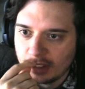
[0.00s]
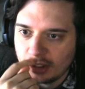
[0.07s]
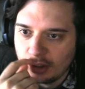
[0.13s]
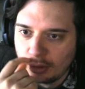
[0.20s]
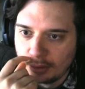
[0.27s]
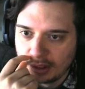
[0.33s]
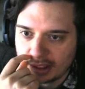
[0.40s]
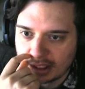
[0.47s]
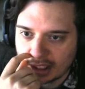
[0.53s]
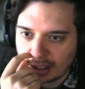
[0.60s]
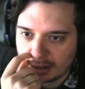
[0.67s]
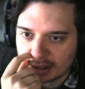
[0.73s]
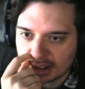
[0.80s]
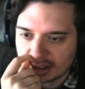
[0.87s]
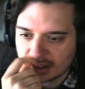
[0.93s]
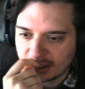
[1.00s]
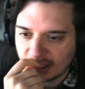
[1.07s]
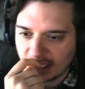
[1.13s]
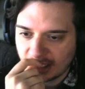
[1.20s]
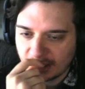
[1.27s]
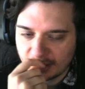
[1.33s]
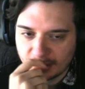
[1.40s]
Do we need clouds?
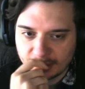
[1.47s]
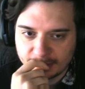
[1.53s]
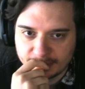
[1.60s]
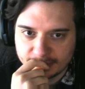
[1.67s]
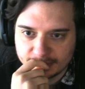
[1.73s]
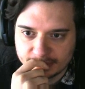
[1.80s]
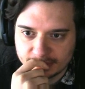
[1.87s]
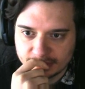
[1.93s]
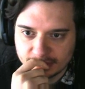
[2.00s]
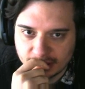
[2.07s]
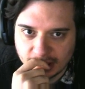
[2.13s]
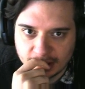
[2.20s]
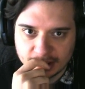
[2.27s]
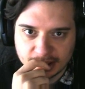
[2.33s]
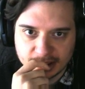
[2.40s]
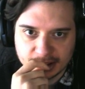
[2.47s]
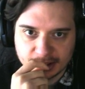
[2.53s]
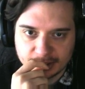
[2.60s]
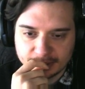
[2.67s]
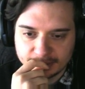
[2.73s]
I don't know. I don't think so.